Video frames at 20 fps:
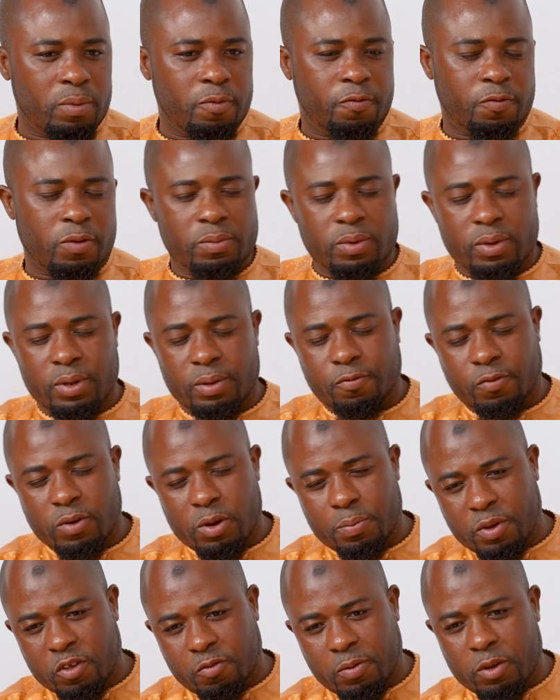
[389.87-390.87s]
from the
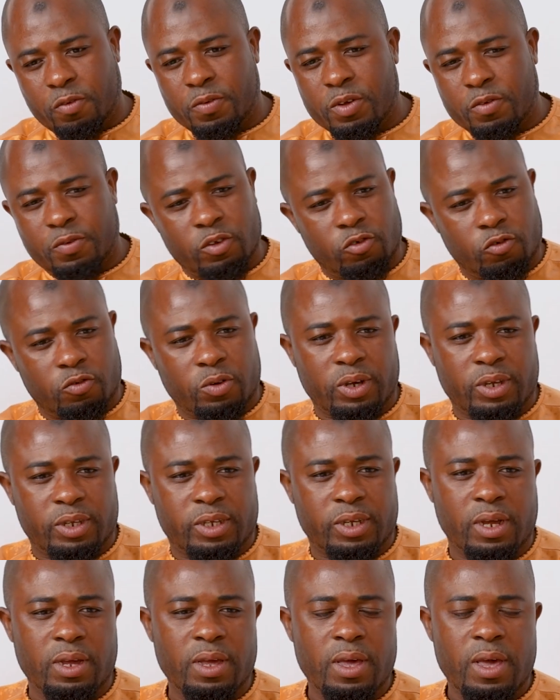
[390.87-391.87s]
perspective of
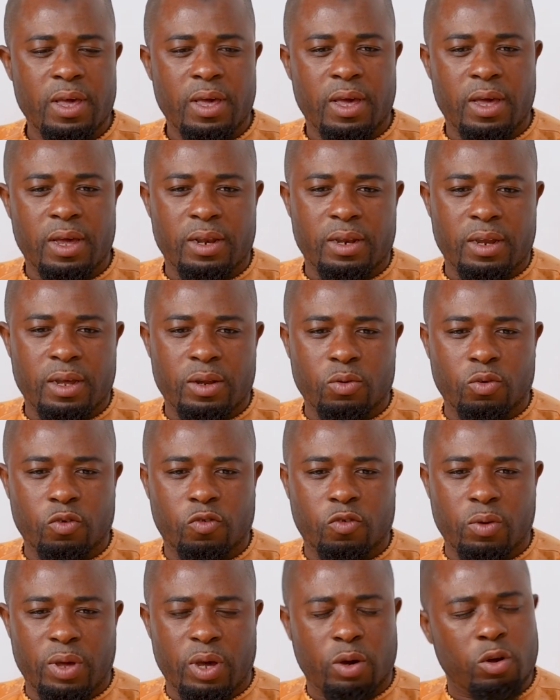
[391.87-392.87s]
infrastructure and
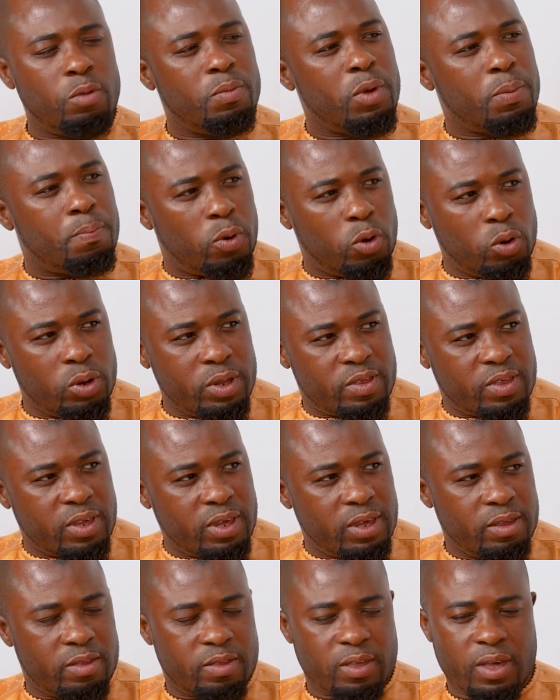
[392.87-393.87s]
also economic
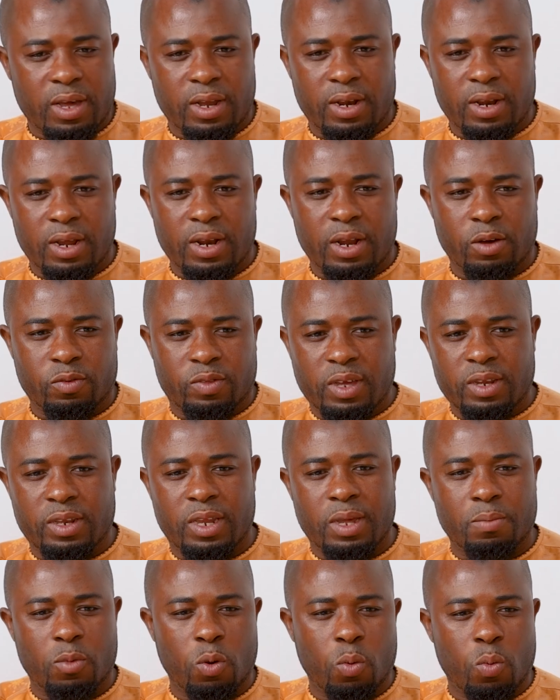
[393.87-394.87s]
policies. And I'll take
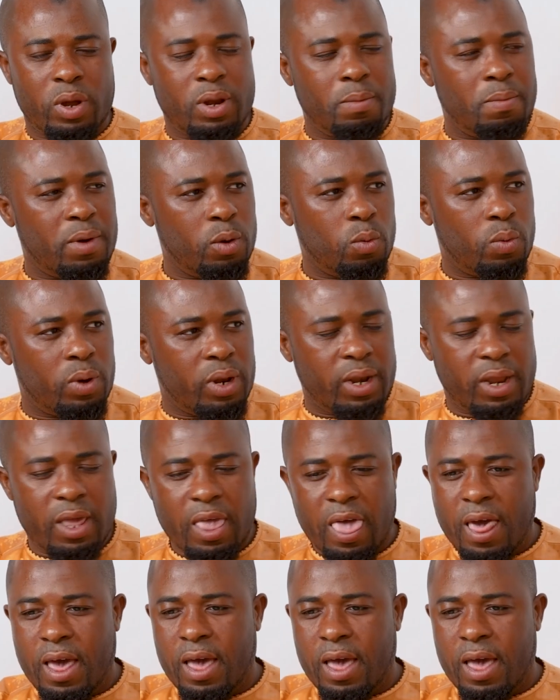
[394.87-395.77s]
them one by one.